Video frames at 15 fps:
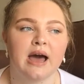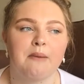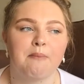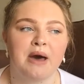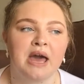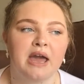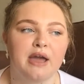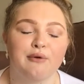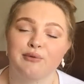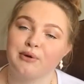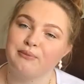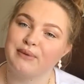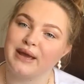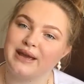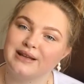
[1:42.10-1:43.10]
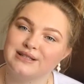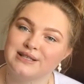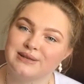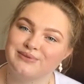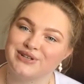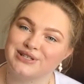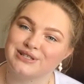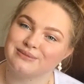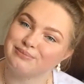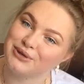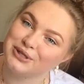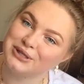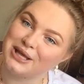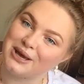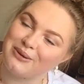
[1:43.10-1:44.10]
my roommate's
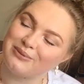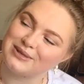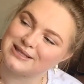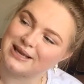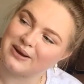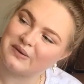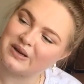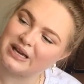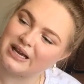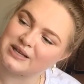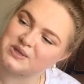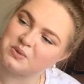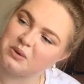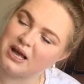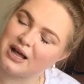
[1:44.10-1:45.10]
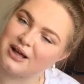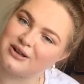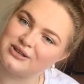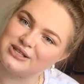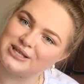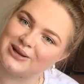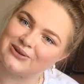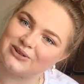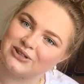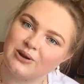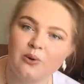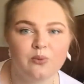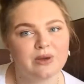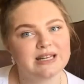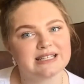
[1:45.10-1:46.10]
birthday was that week as well, so
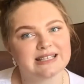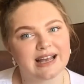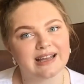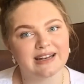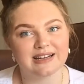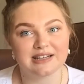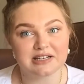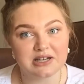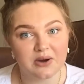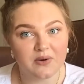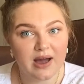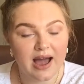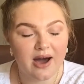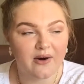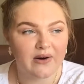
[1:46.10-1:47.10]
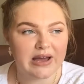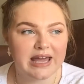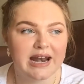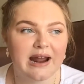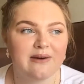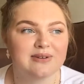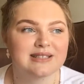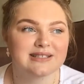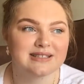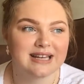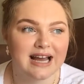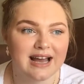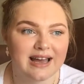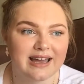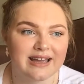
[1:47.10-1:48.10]
we decided to go out, and I was
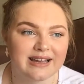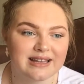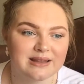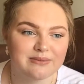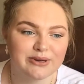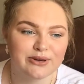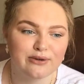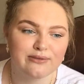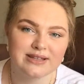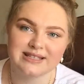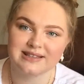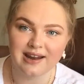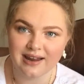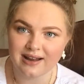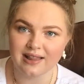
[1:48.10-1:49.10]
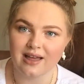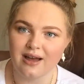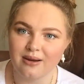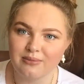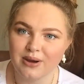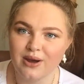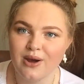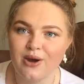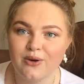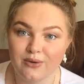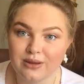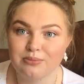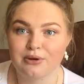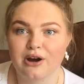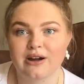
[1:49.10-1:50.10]
dying in the middle of this nightclub
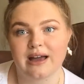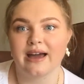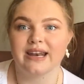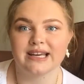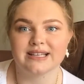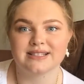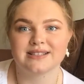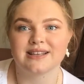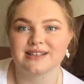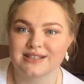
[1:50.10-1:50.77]
with bronchitis.